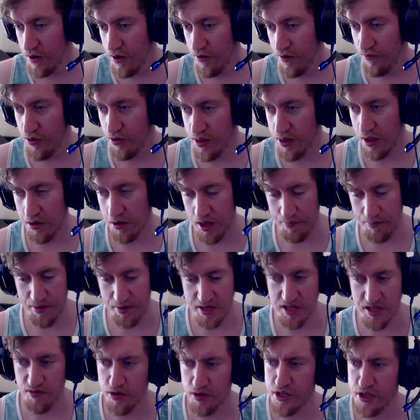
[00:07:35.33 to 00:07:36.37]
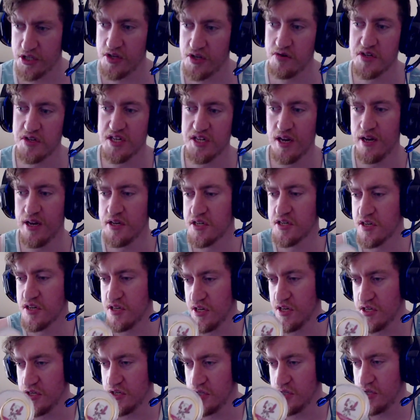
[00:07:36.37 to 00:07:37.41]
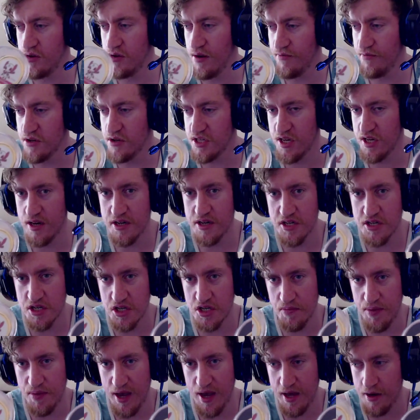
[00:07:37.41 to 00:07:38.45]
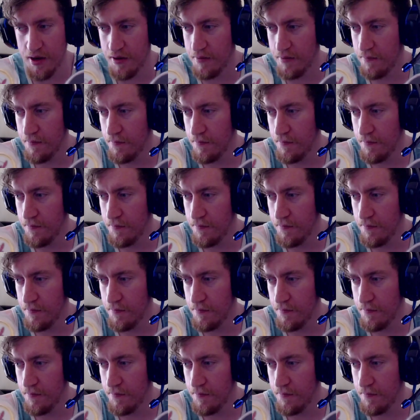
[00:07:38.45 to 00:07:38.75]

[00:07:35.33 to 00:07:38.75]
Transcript: for the Olympics for the two cities because it's in two different cities in Japan.